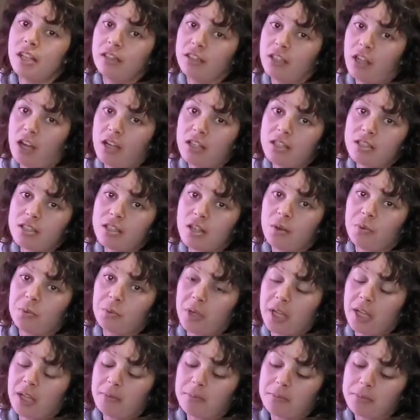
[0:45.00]
and lots of
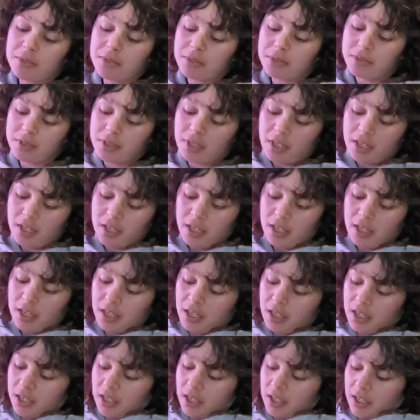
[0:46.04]
WIPs.
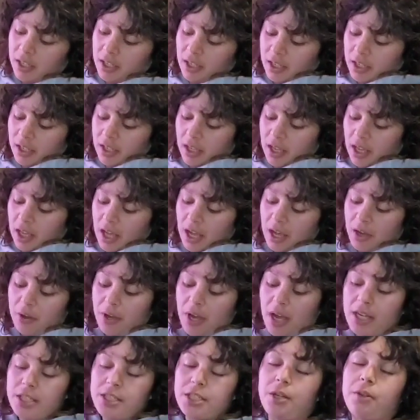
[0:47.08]
Now,
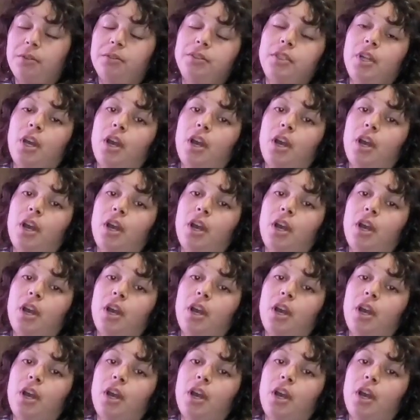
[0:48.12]
I don't